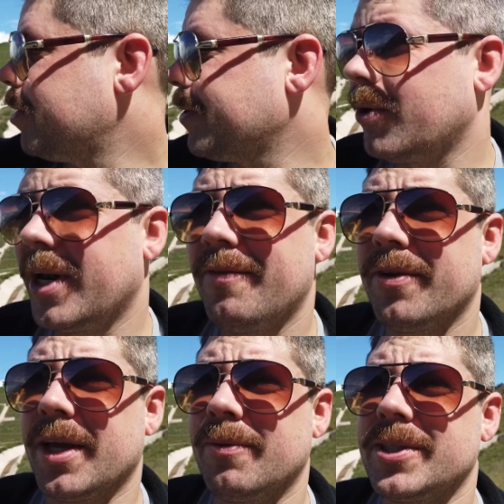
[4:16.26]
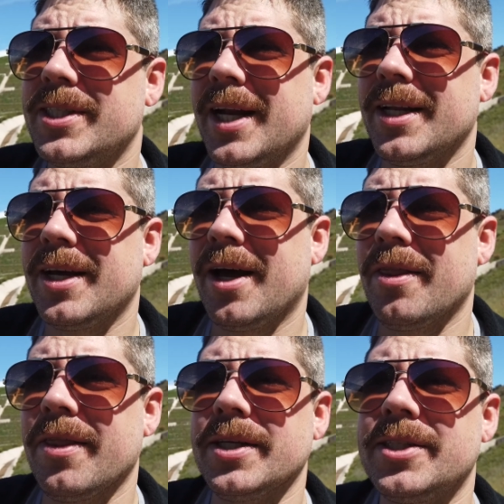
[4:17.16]
But when everything was said and
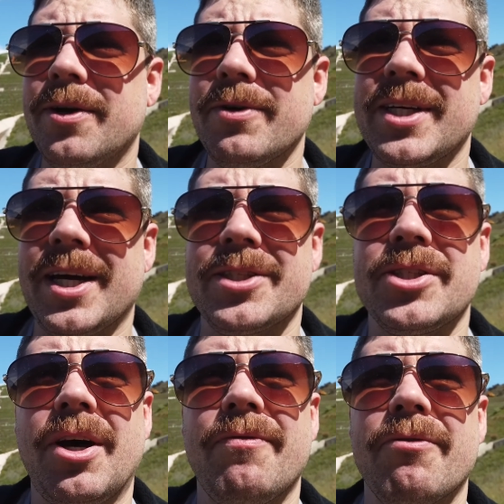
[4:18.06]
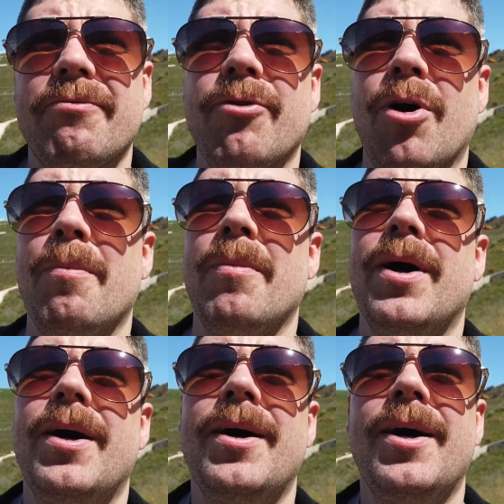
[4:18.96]
done, the series kind of suffered from
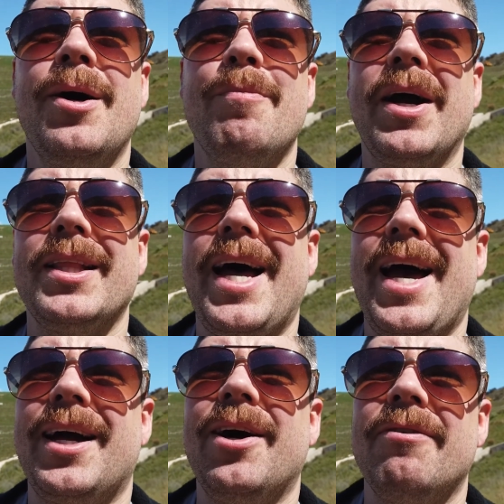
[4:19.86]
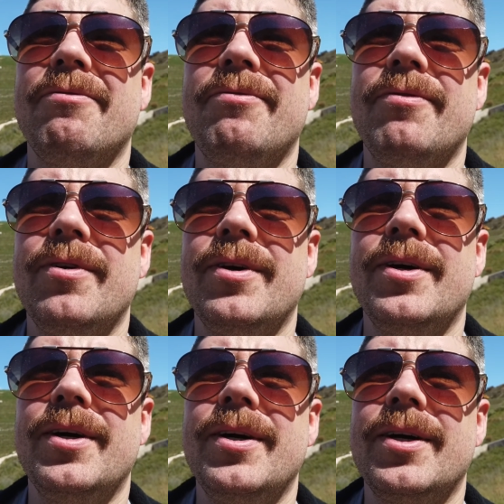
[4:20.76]
my lack of
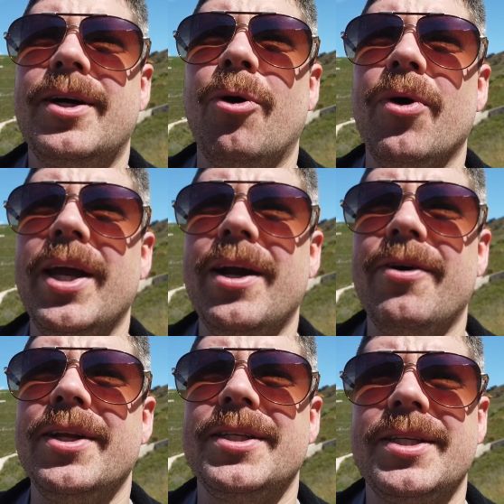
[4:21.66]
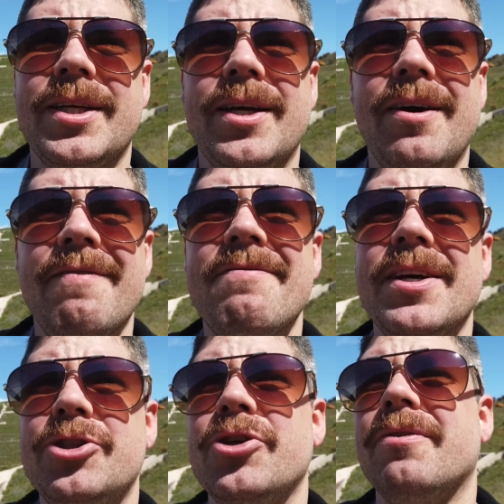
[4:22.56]
coherent
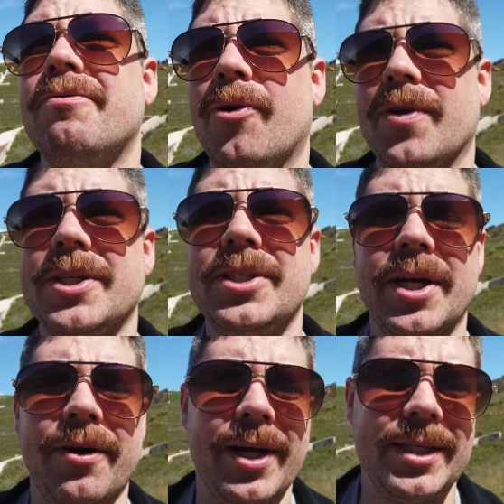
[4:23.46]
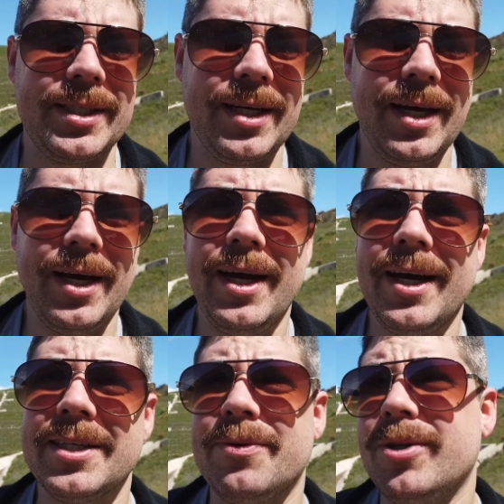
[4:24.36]
vision for the series
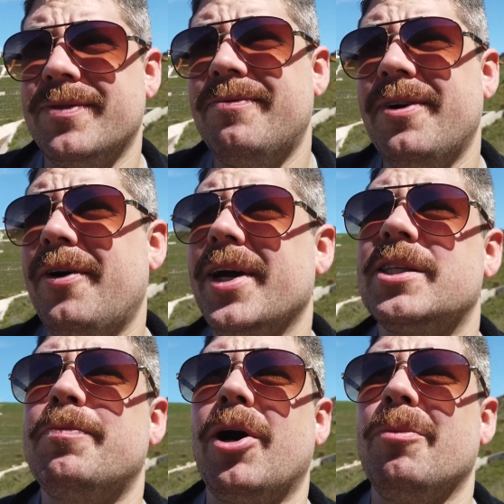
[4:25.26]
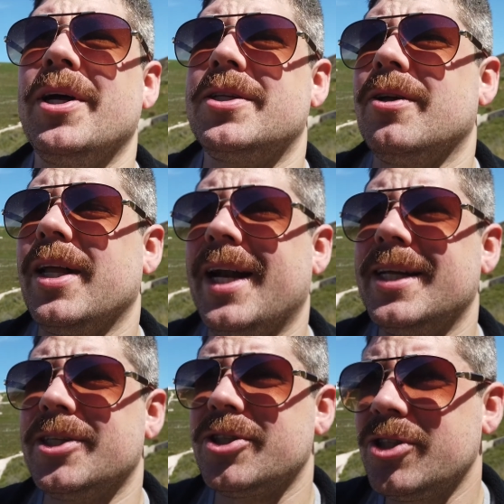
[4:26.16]
because it was very experimental
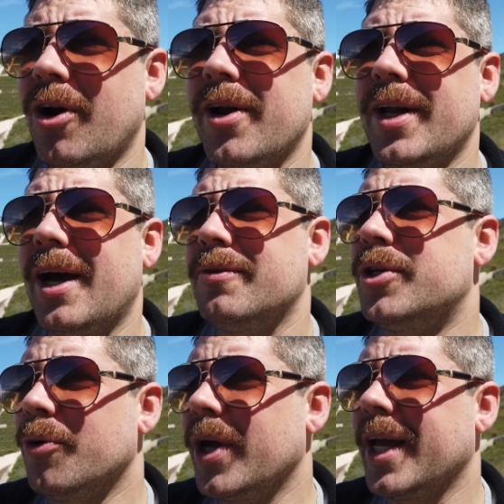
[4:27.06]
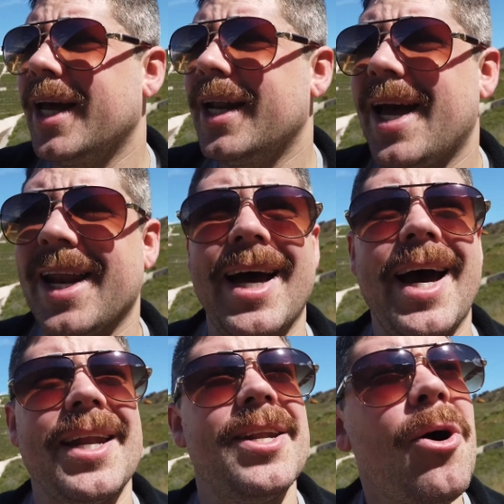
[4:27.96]
and I just started out doing it and I
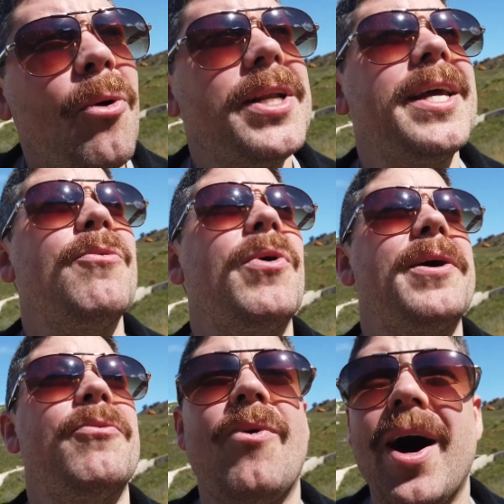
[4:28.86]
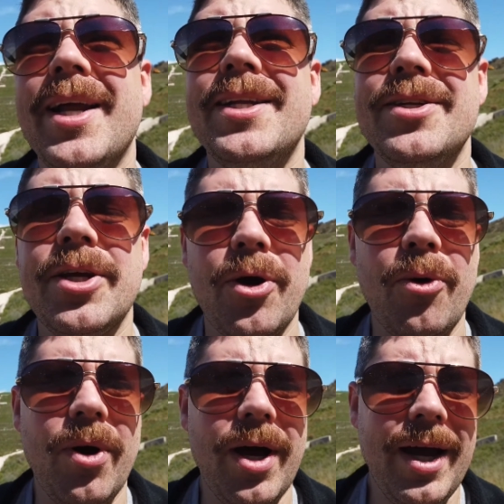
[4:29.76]
had no idea what I wanted to
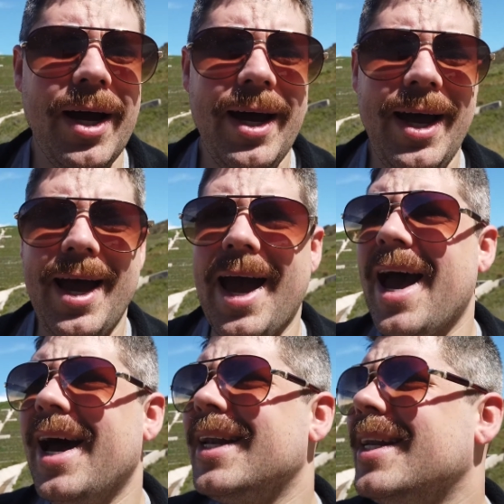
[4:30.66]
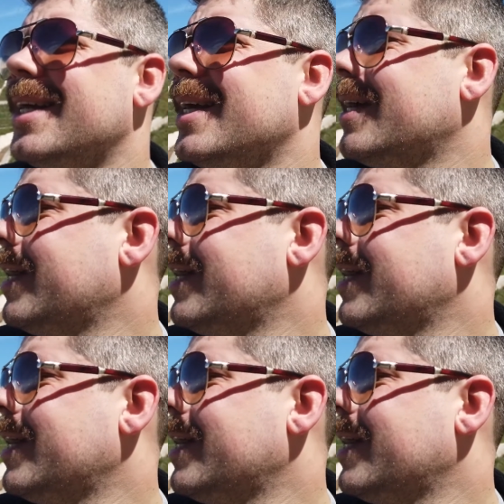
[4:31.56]
do and